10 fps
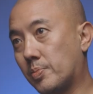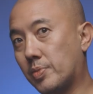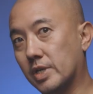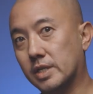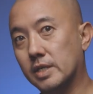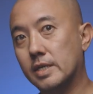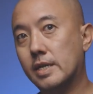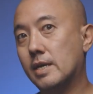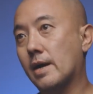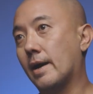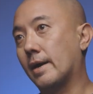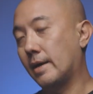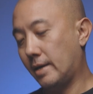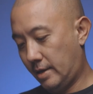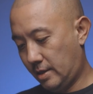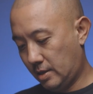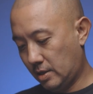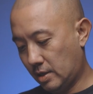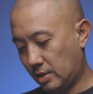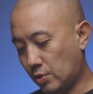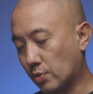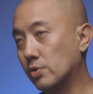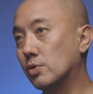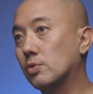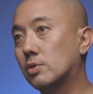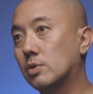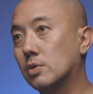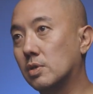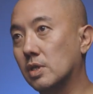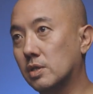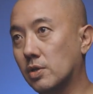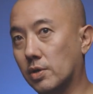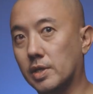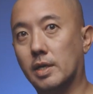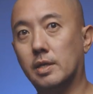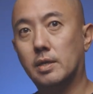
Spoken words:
Personally, I don't use this lock nut.